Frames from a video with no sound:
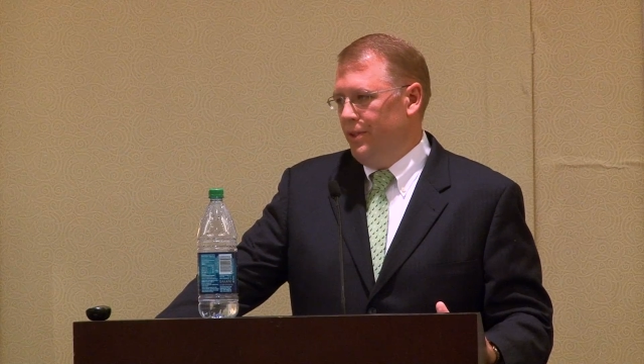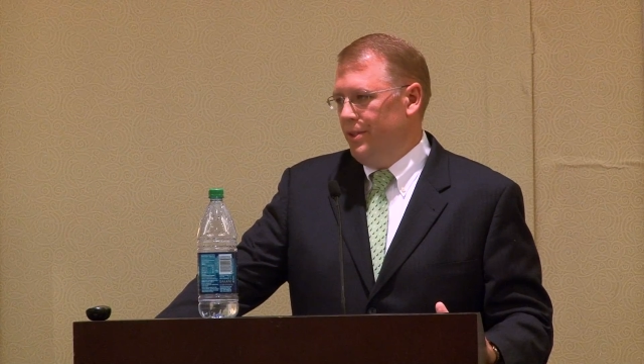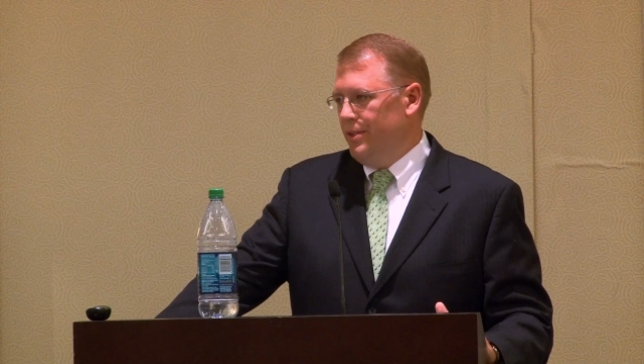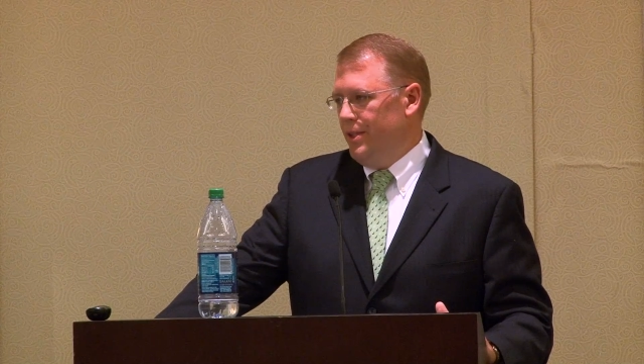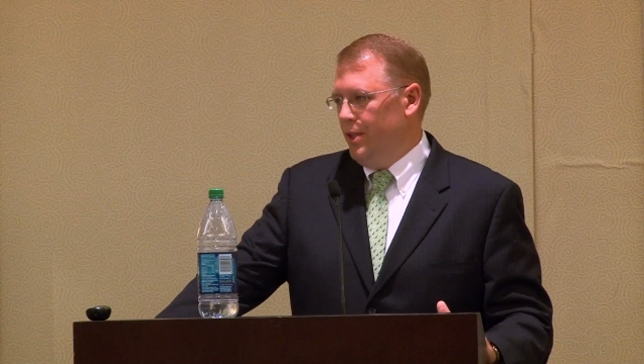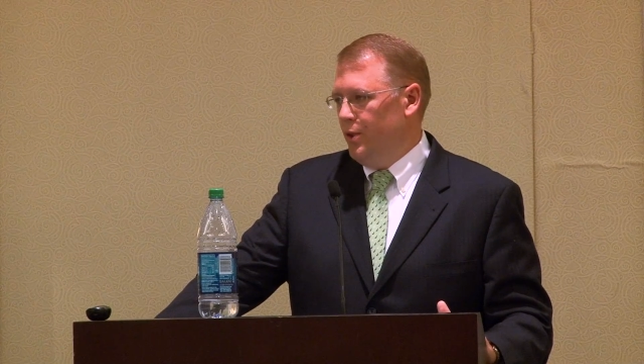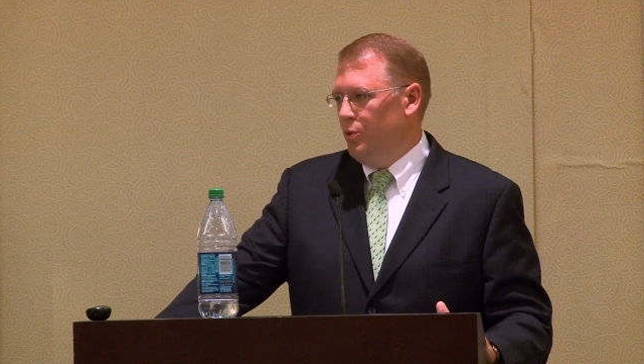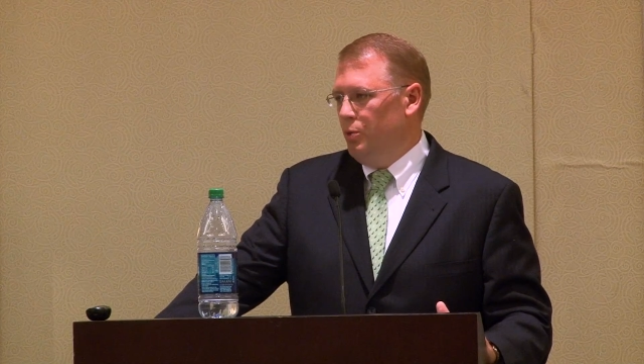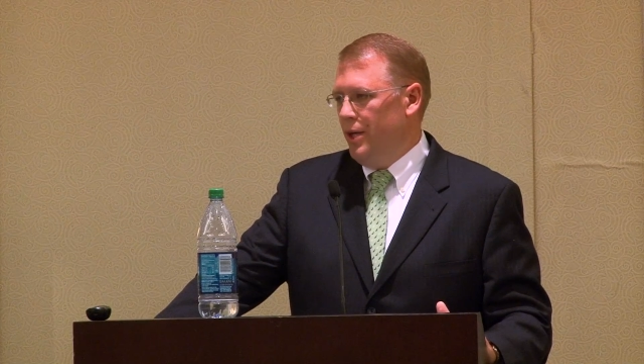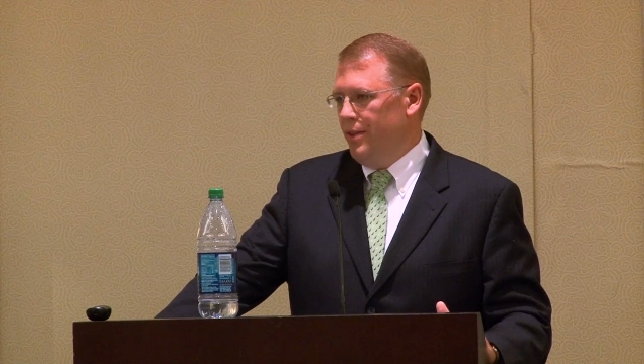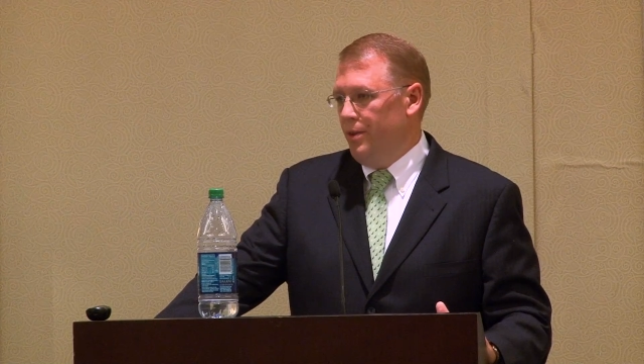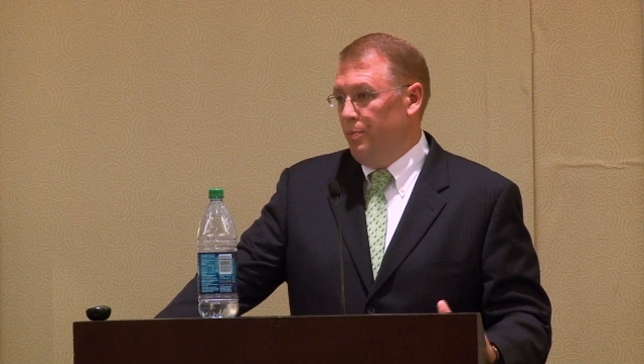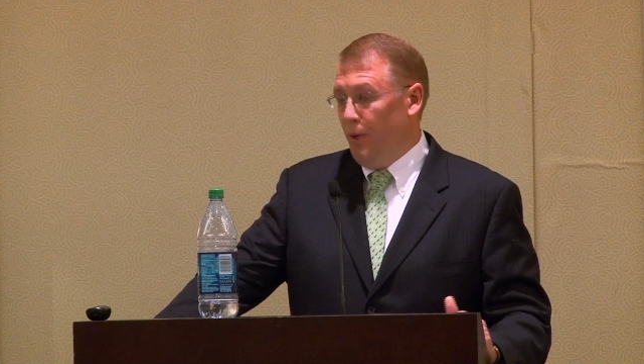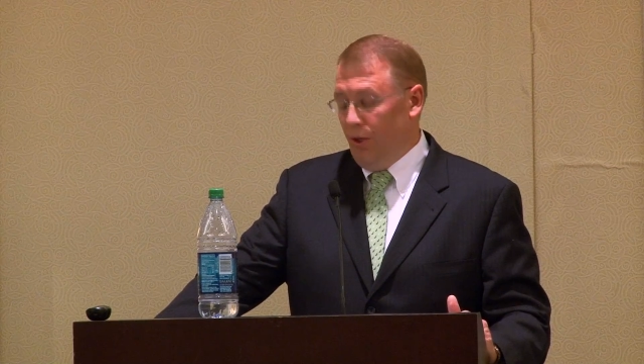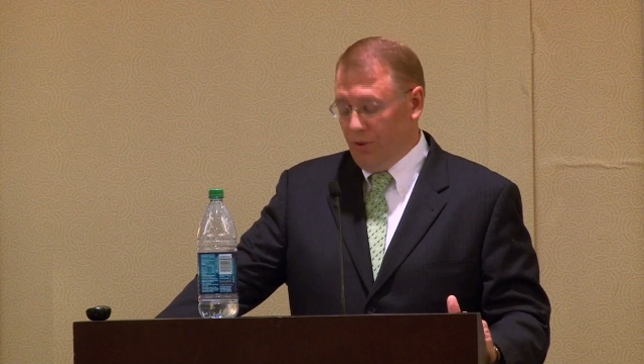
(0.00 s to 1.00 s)
that deal with
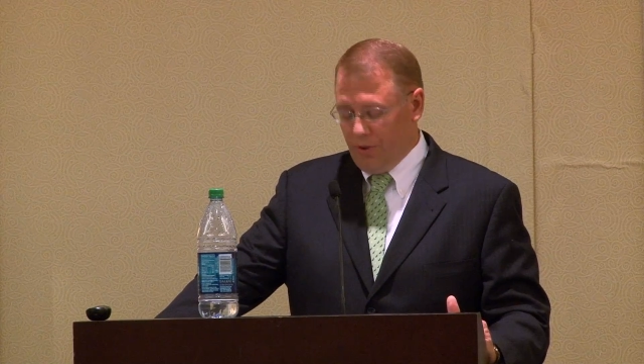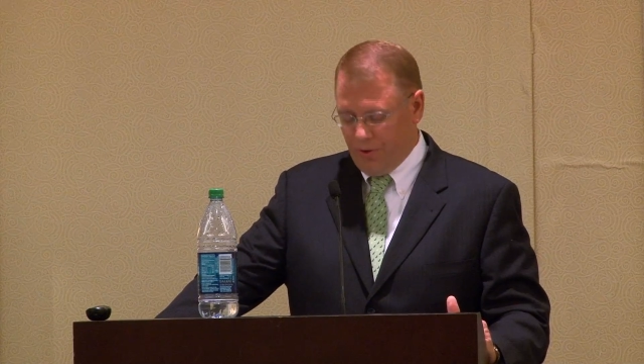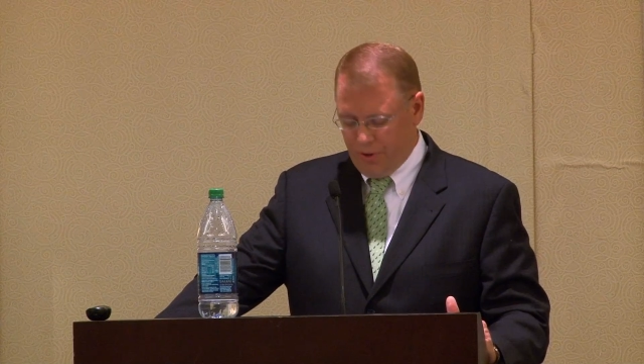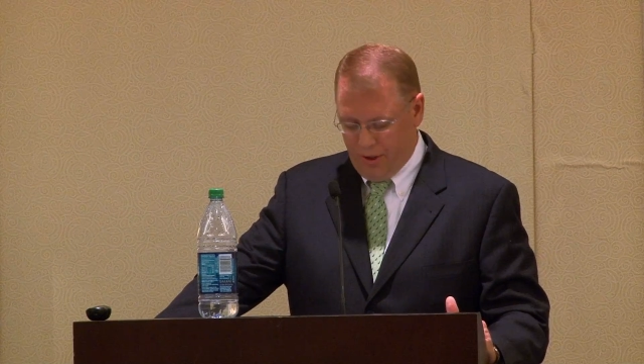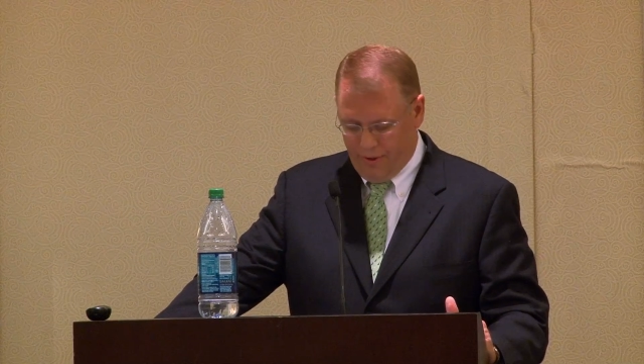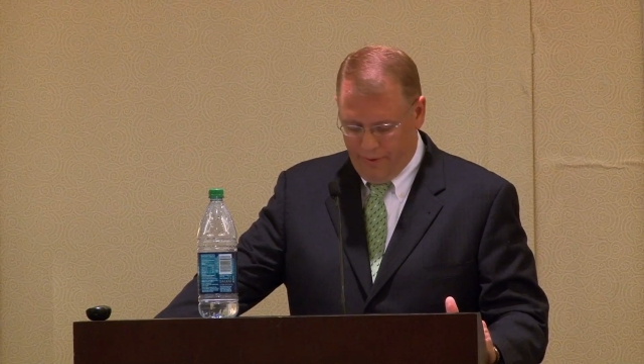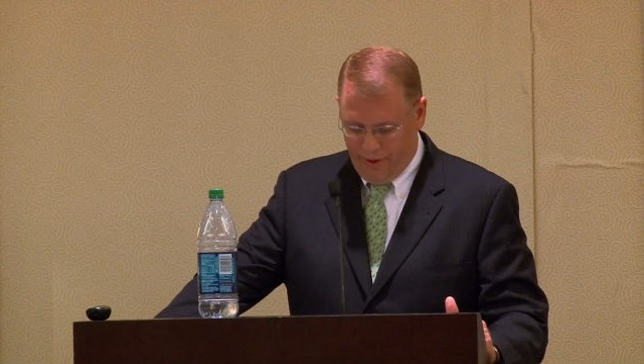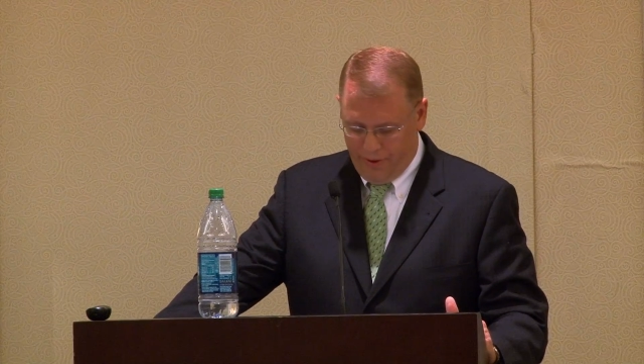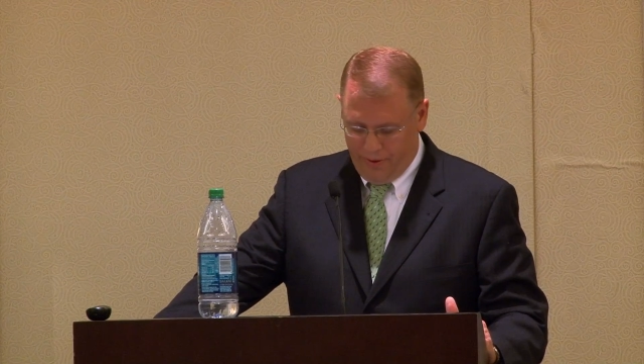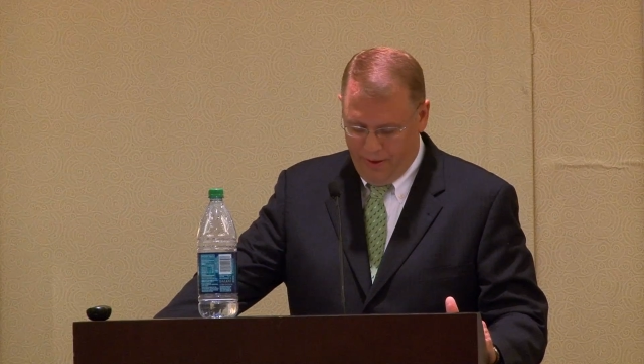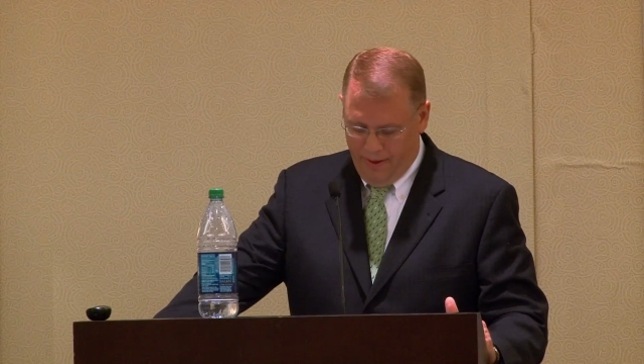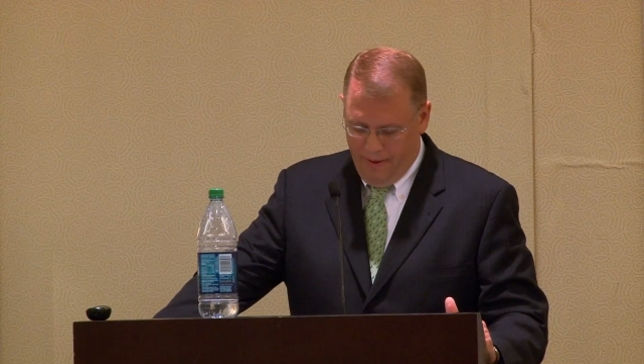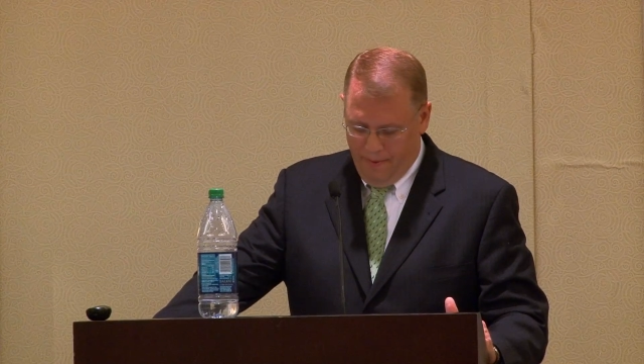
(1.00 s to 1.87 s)
the Postal Service.